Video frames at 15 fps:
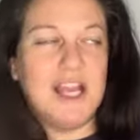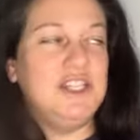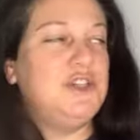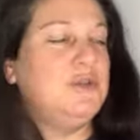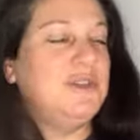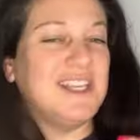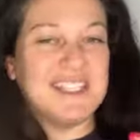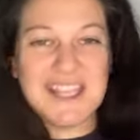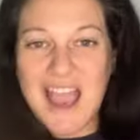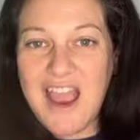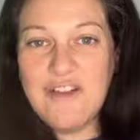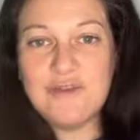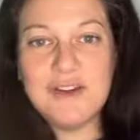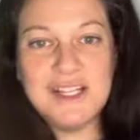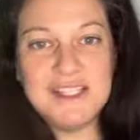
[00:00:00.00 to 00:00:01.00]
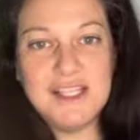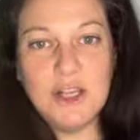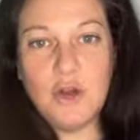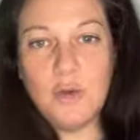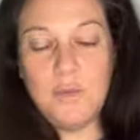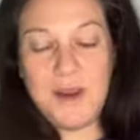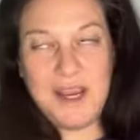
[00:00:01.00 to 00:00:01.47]
I do this every
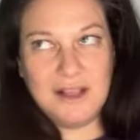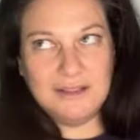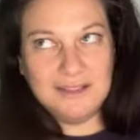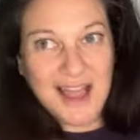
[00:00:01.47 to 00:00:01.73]
single week.